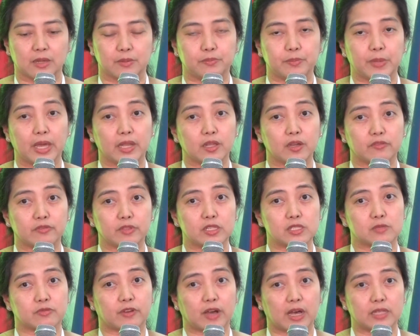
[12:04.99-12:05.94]
many of
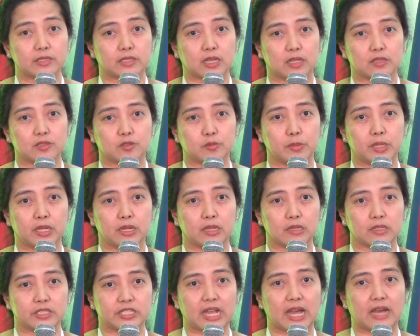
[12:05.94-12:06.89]
these funds had to
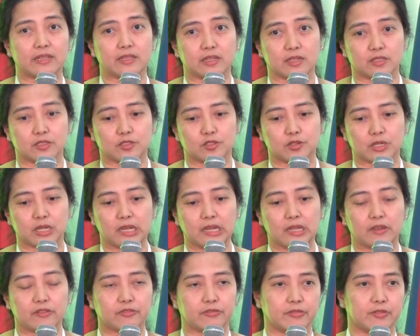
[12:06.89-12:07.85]
be channeled to
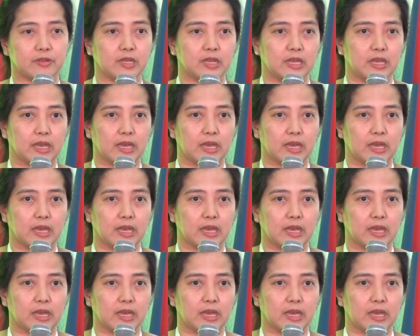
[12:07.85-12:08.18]
relief,